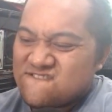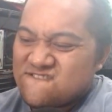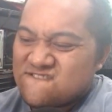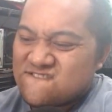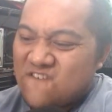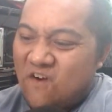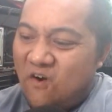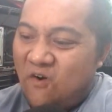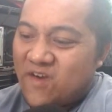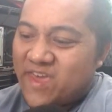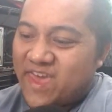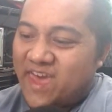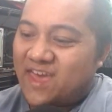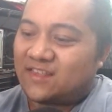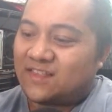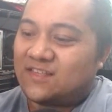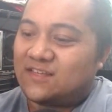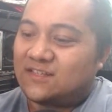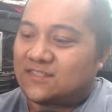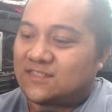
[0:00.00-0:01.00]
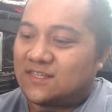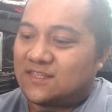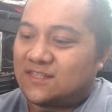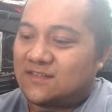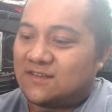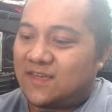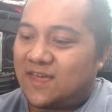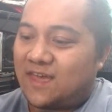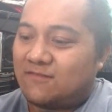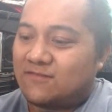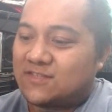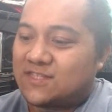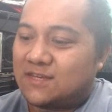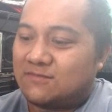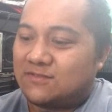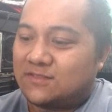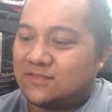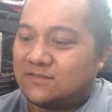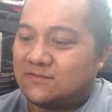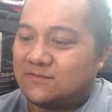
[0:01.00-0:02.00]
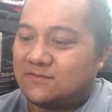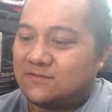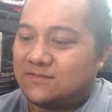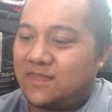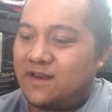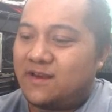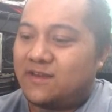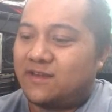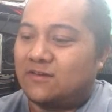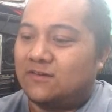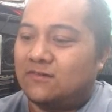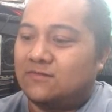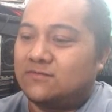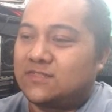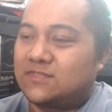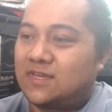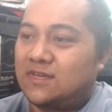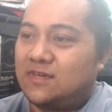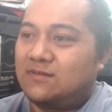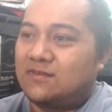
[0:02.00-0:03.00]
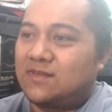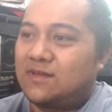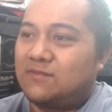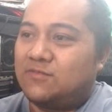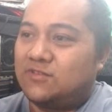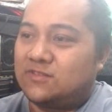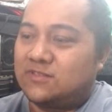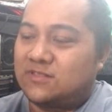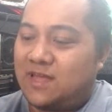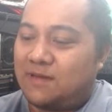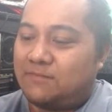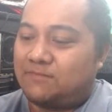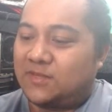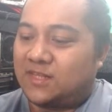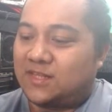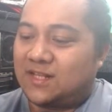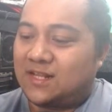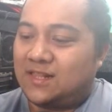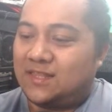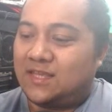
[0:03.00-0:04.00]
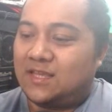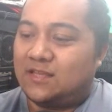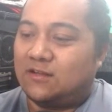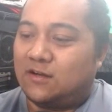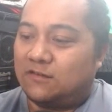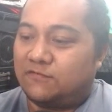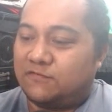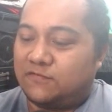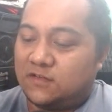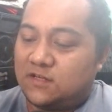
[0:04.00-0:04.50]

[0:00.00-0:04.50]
Oh yeah, it does. Okay, I was able to. There you go. I was able to snap it clean off.